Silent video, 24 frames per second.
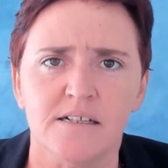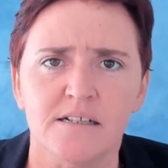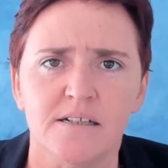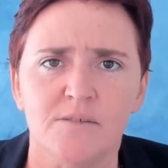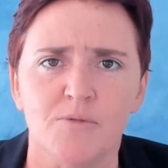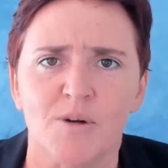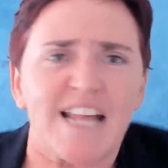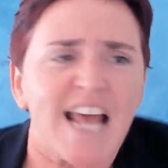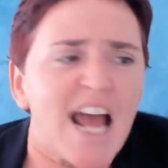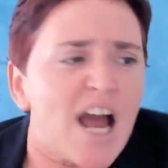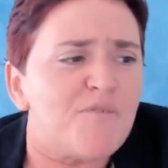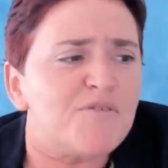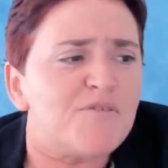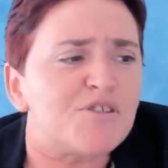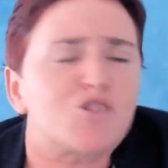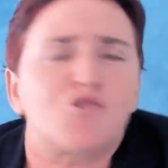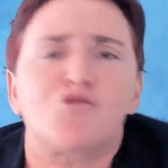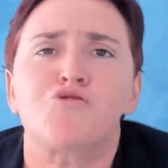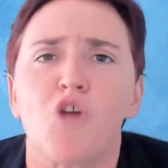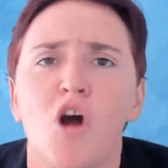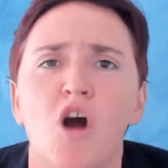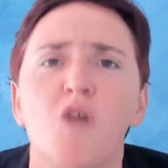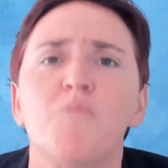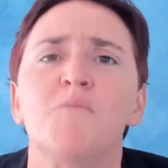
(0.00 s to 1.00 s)
when they have a
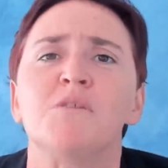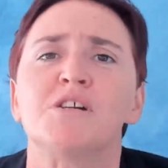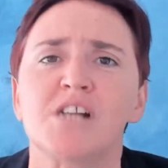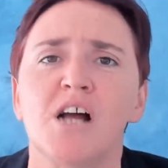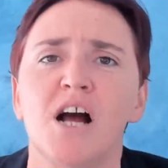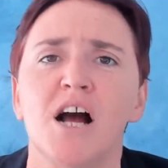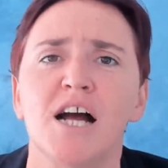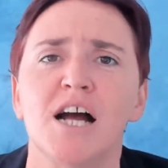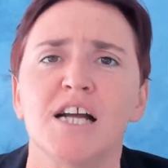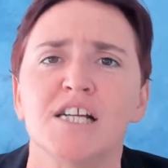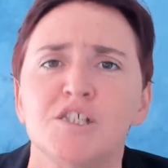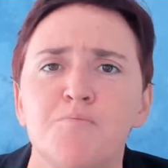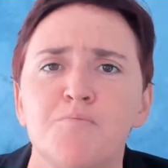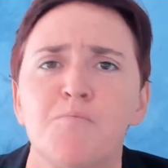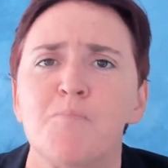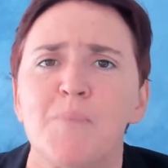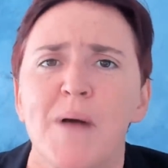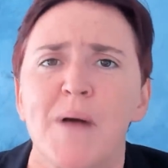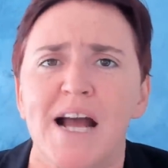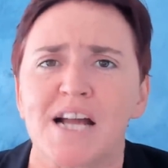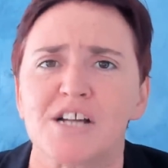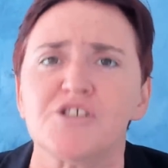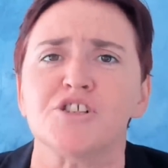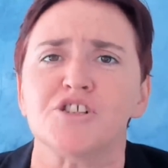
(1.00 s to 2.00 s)
traumatized,
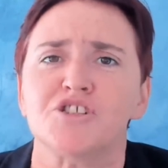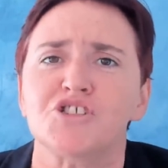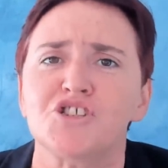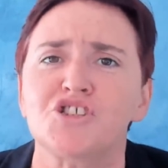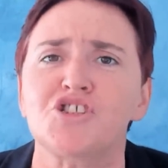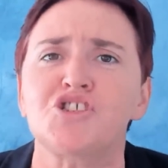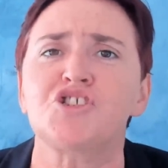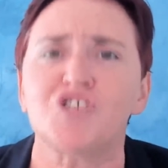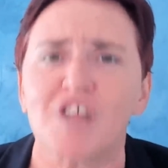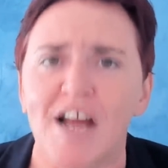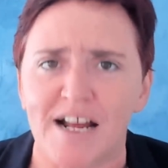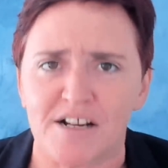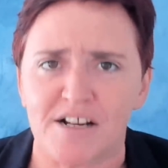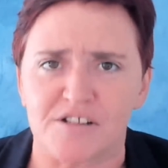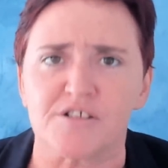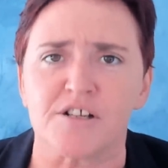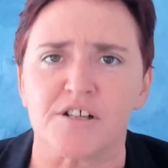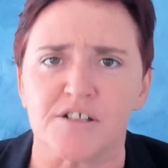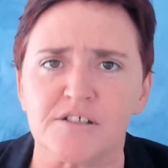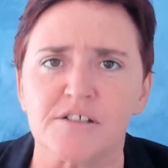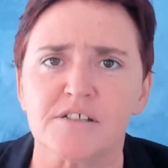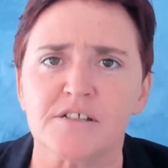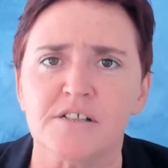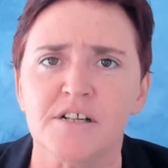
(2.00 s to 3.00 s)
battered,
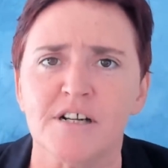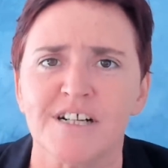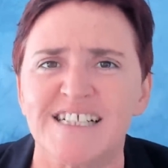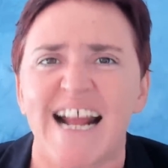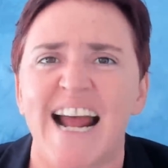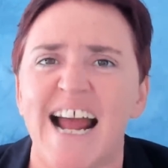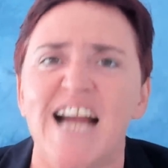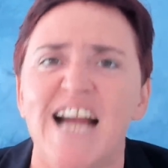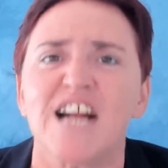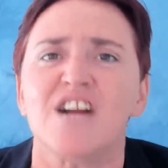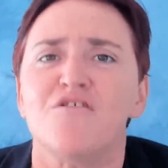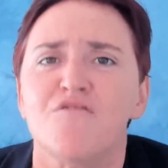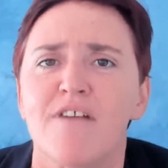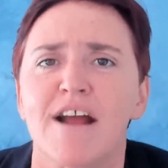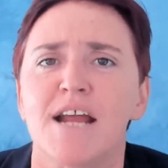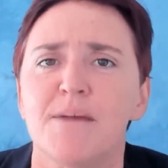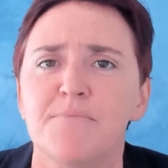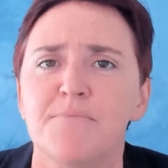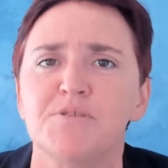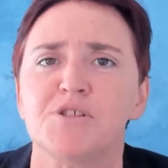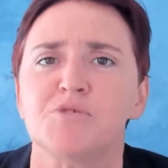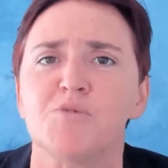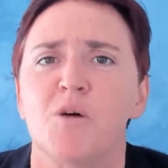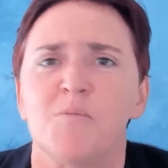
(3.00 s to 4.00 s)
shattered,
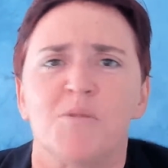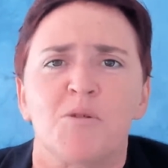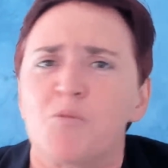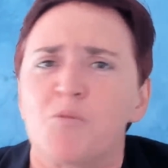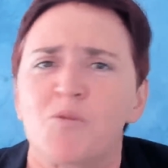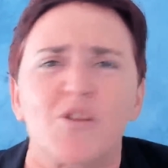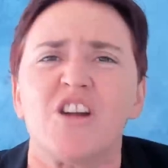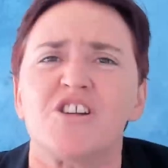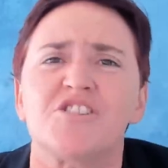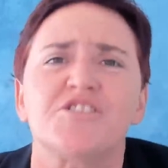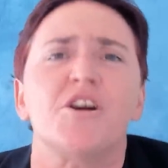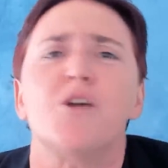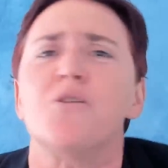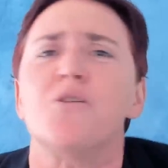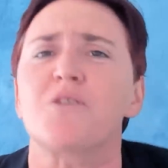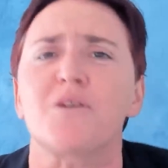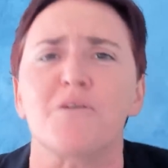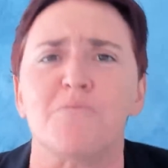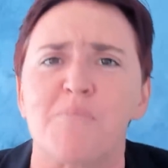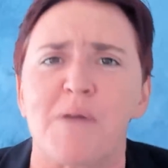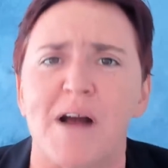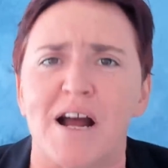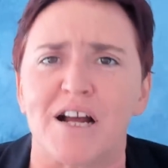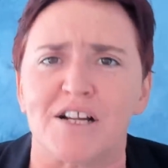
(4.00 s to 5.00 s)
gang-raped woman. There's no
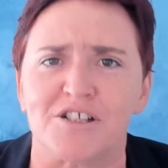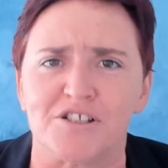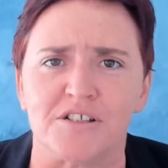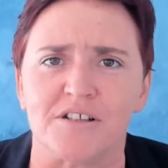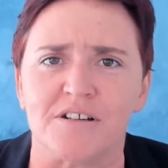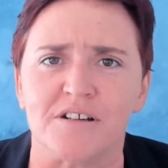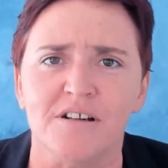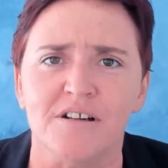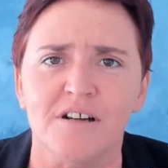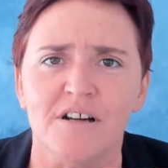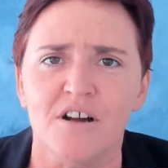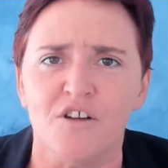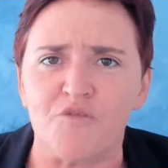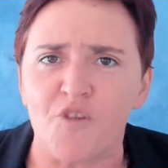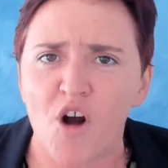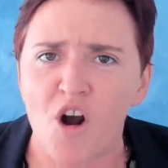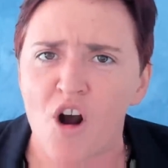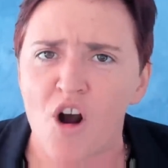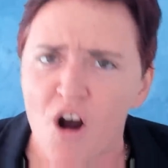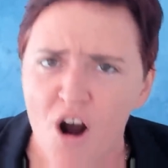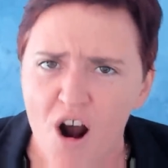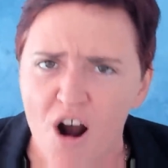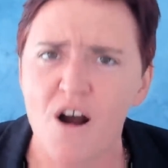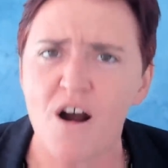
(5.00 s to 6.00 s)
compassion
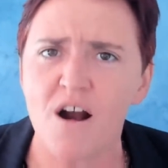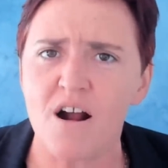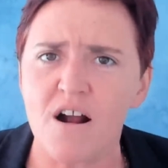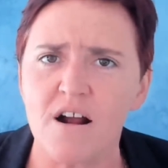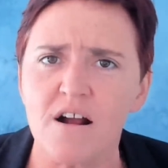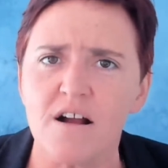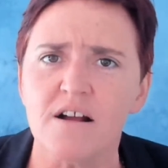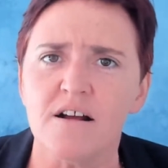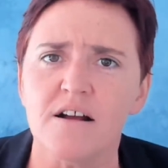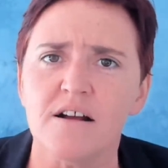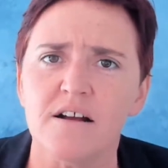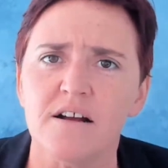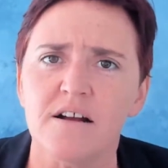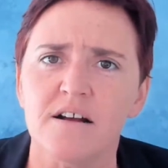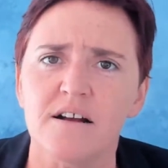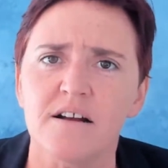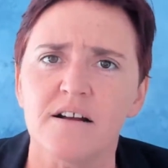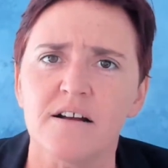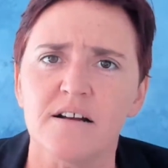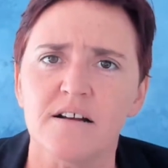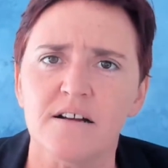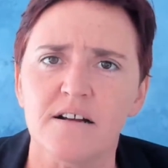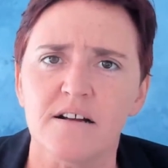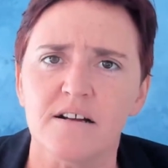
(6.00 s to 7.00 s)
for her.
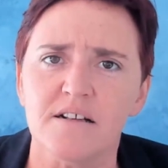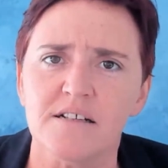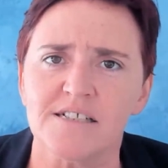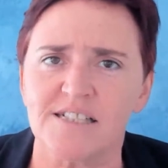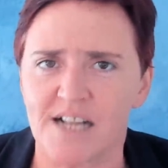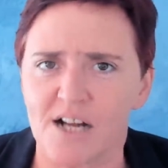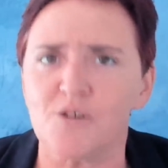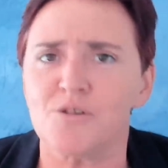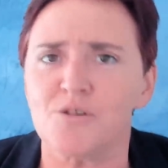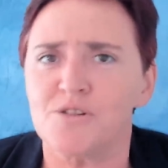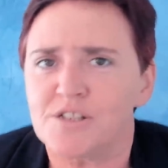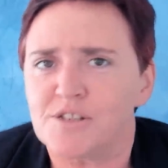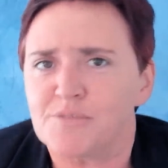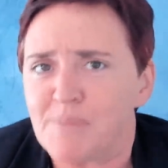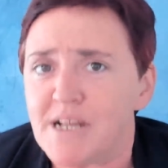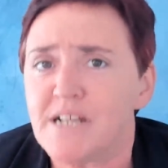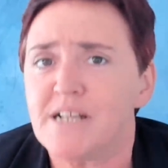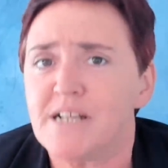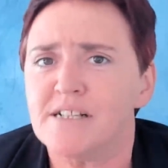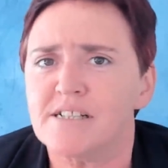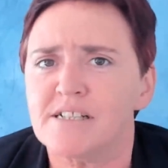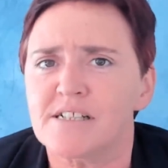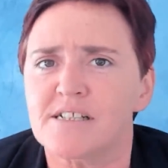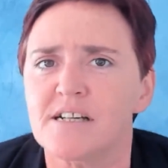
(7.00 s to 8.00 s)
So
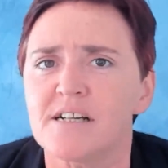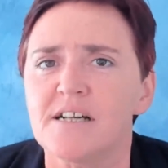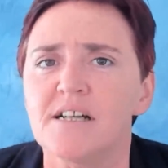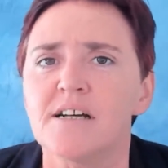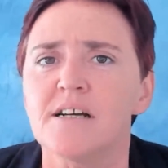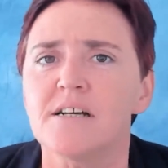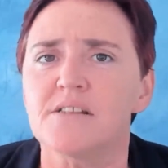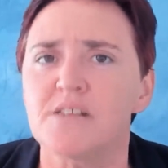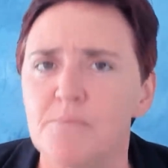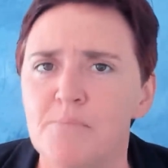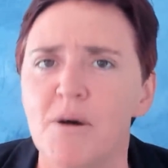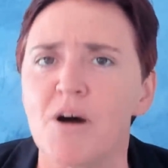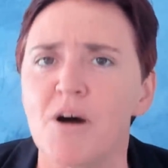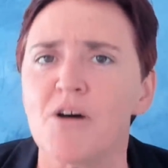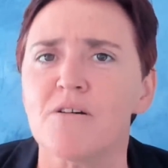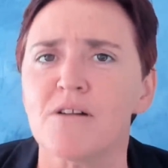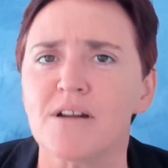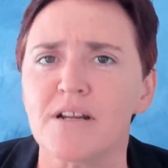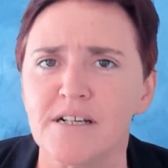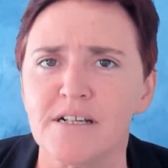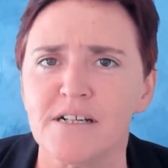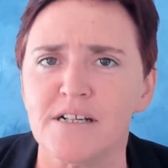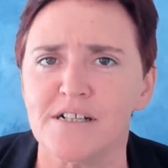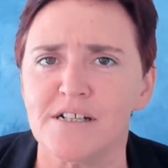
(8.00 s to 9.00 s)
speaks the
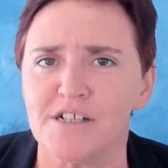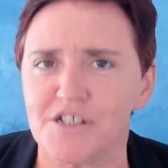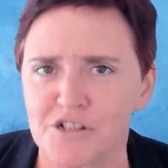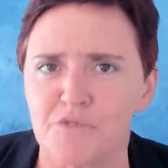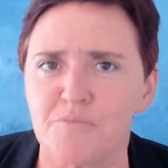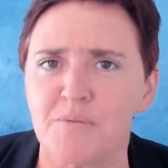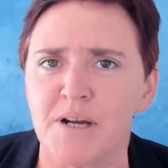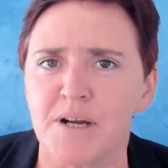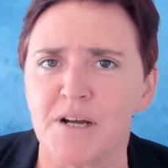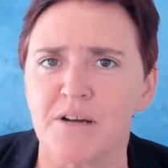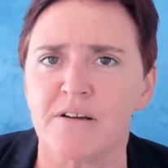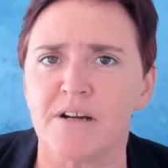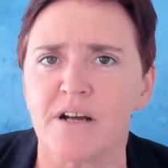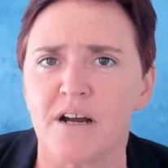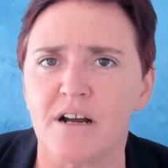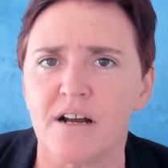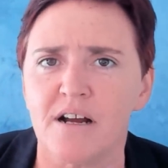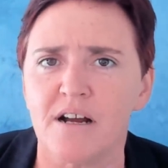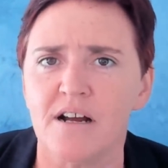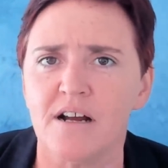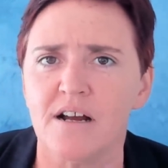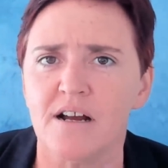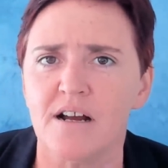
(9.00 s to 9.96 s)
morally superior